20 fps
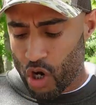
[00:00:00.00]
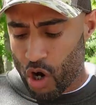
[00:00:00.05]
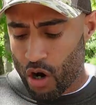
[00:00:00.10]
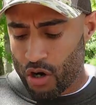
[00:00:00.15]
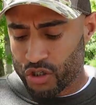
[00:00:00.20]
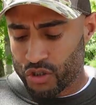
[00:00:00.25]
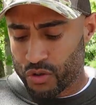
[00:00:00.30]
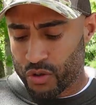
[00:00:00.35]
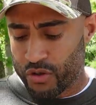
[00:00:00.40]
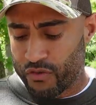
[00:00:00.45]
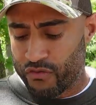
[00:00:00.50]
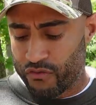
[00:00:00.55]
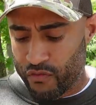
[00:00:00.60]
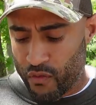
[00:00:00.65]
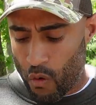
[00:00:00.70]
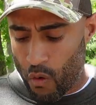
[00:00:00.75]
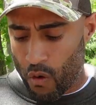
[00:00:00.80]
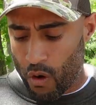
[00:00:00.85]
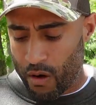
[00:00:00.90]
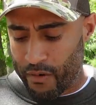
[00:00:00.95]
archery
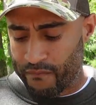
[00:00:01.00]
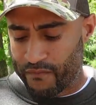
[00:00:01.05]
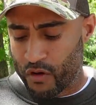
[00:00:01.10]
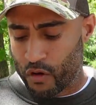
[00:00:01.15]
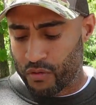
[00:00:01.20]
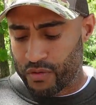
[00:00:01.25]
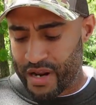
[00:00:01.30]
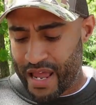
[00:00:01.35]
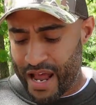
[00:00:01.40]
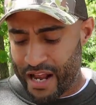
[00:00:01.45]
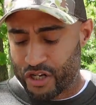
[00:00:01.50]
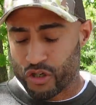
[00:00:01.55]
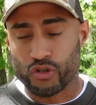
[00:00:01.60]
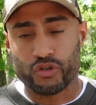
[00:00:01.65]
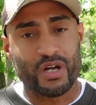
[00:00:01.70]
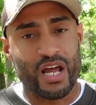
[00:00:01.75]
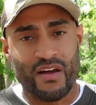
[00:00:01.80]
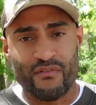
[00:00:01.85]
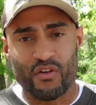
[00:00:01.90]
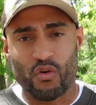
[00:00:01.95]
form feel natural
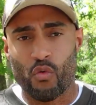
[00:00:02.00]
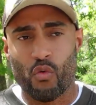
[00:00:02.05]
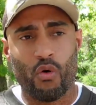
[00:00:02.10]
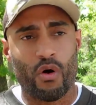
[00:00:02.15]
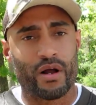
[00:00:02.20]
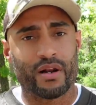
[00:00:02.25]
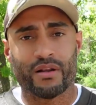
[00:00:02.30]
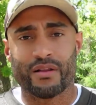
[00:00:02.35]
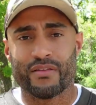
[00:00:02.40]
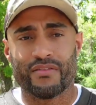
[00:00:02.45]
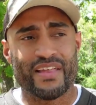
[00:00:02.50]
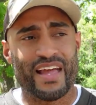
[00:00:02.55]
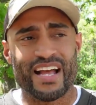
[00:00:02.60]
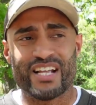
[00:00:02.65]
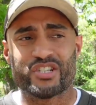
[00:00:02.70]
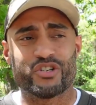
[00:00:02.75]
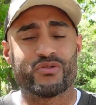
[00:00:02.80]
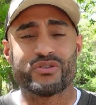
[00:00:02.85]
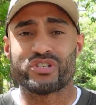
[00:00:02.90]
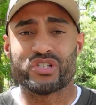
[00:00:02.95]
to everyone? The
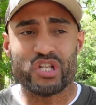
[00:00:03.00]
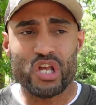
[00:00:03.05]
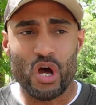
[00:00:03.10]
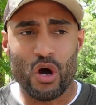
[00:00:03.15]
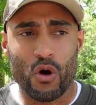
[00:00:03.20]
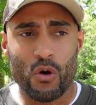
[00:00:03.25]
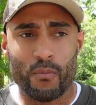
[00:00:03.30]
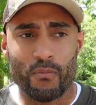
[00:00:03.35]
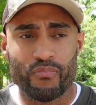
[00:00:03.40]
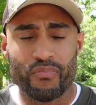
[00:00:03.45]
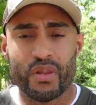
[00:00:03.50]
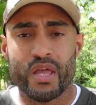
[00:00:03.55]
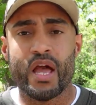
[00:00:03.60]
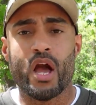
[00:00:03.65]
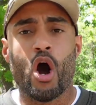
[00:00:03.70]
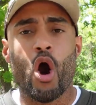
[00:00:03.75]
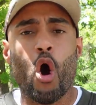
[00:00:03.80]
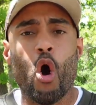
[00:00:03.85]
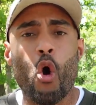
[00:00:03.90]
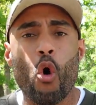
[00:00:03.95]
answer is no.
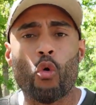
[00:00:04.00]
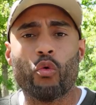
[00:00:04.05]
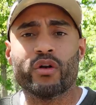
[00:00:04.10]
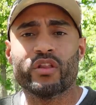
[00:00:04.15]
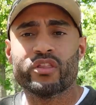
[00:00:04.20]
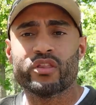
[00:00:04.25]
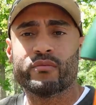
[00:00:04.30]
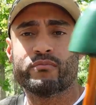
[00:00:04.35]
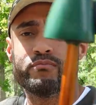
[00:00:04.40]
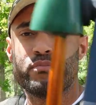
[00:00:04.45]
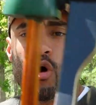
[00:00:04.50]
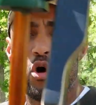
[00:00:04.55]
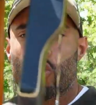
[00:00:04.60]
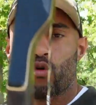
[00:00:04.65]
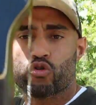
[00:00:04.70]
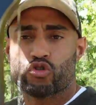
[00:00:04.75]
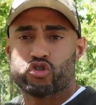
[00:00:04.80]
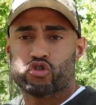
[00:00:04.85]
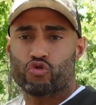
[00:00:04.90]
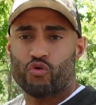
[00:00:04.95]
Holding the
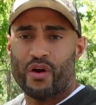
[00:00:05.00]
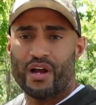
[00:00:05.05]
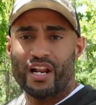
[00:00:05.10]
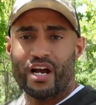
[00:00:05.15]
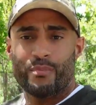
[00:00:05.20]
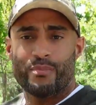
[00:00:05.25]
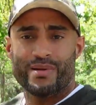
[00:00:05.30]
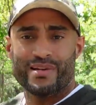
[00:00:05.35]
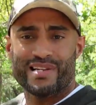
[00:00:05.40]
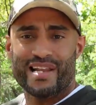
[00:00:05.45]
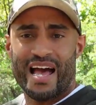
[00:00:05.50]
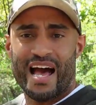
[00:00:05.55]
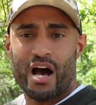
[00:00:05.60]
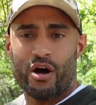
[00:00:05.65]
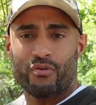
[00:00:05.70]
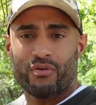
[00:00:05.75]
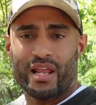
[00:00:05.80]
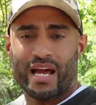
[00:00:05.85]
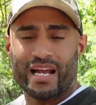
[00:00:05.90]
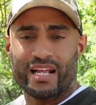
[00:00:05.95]
bow straight up and
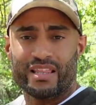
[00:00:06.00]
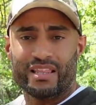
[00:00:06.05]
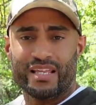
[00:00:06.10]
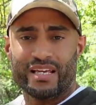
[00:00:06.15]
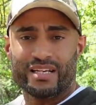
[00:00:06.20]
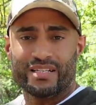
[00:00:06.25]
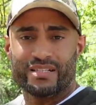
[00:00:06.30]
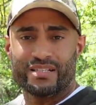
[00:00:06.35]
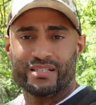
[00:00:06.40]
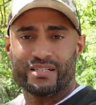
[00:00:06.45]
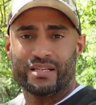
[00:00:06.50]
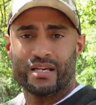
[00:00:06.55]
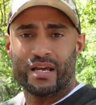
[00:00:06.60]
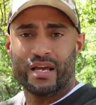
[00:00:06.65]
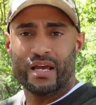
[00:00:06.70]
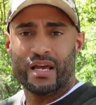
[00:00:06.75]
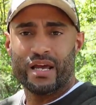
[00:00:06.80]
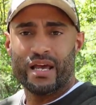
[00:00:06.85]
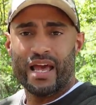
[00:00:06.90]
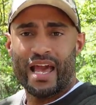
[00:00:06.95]
down like this
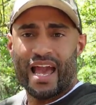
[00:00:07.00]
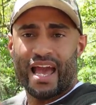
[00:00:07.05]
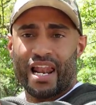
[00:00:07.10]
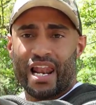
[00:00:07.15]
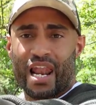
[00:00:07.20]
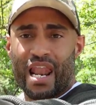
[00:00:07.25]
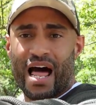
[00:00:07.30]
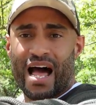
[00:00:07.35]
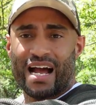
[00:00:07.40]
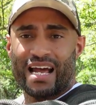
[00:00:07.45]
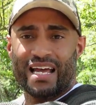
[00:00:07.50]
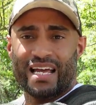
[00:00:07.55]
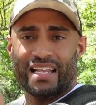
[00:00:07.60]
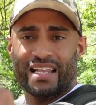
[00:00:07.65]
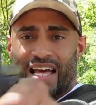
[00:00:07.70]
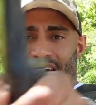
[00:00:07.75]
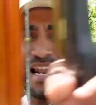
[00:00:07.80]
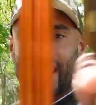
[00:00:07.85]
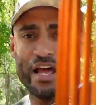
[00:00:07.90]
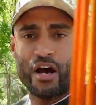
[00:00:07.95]
and locking
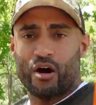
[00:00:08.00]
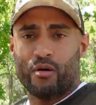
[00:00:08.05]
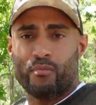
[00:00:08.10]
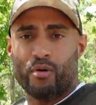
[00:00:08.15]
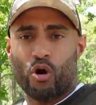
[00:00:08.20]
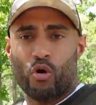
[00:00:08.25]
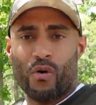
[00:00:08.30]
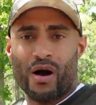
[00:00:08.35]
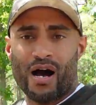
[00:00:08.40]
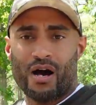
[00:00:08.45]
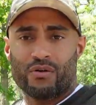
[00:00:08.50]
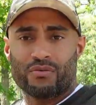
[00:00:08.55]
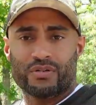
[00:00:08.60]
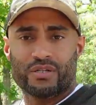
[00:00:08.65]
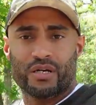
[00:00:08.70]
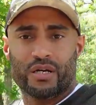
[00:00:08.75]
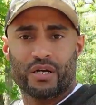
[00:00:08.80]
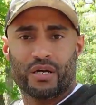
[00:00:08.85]
that elbow out